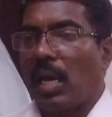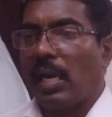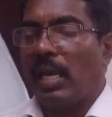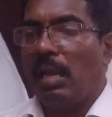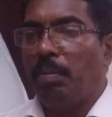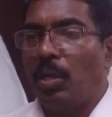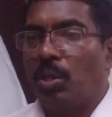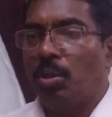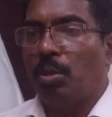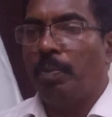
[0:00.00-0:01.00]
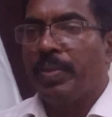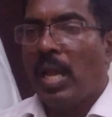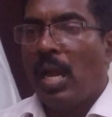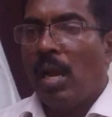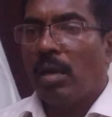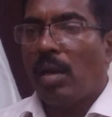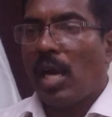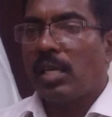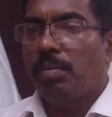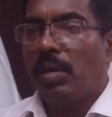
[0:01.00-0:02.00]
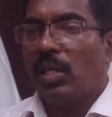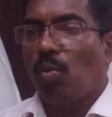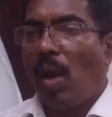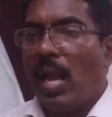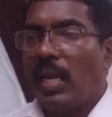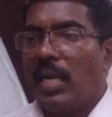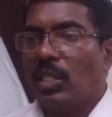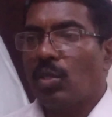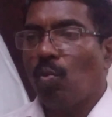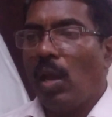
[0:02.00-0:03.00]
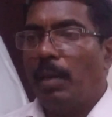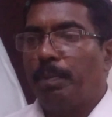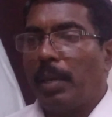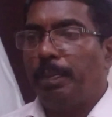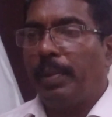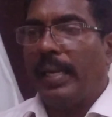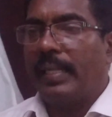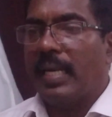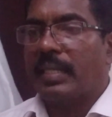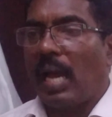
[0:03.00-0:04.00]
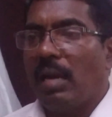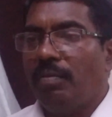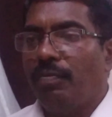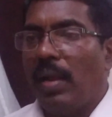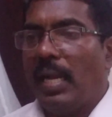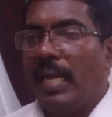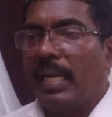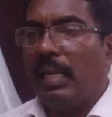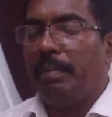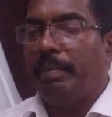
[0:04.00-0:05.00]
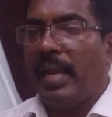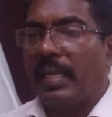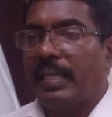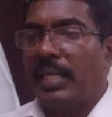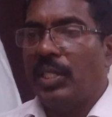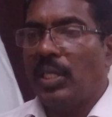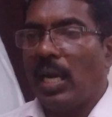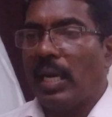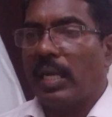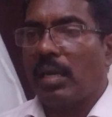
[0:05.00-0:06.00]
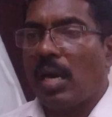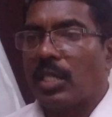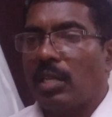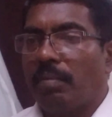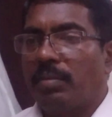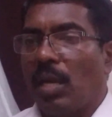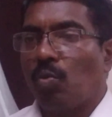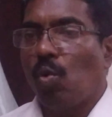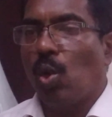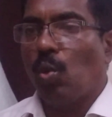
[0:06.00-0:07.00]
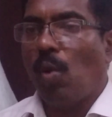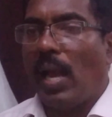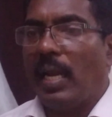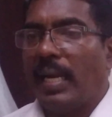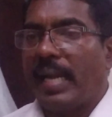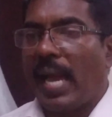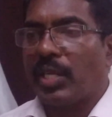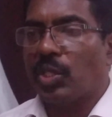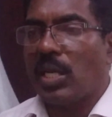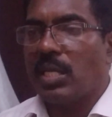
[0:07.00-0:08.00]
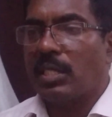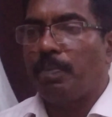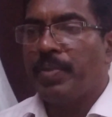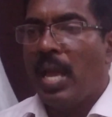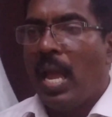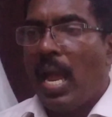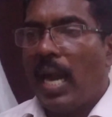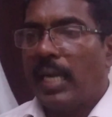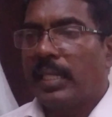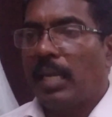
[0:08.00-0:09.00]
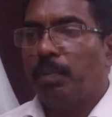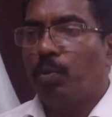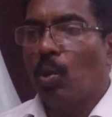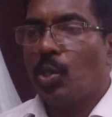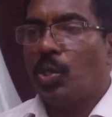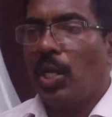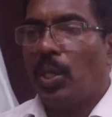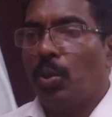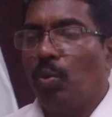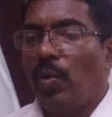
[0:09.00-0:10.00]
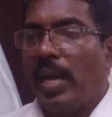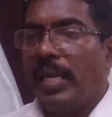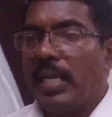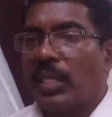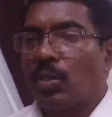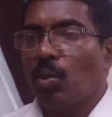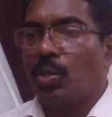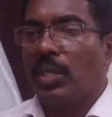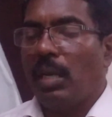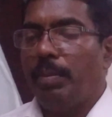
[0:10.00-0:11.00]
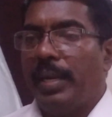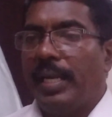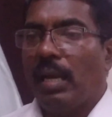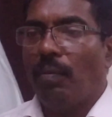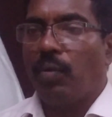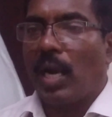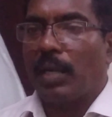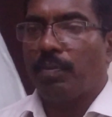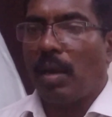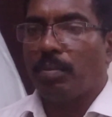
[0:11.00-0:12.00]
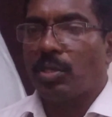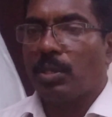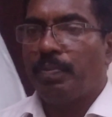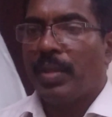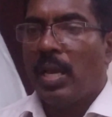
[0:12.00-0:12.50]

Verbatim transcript: are unable to document violence while perpetrators unfailingly make digital records of their own violent actions and then post it to various social media platforms.